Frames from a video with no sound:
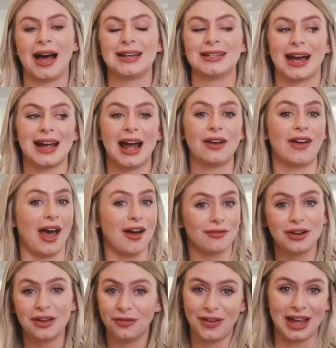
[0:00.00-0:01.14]
and I have
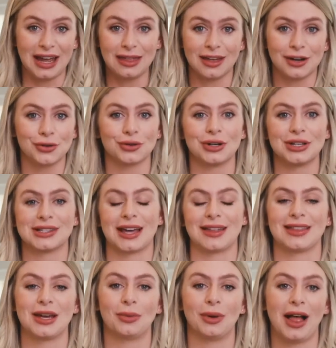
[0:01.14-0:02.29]
every faith and trust
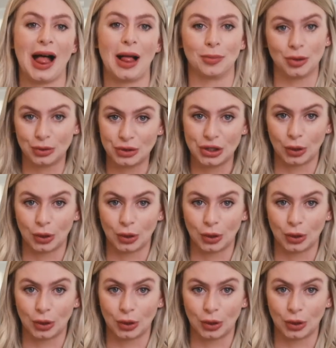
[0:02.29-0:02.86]
that they will help you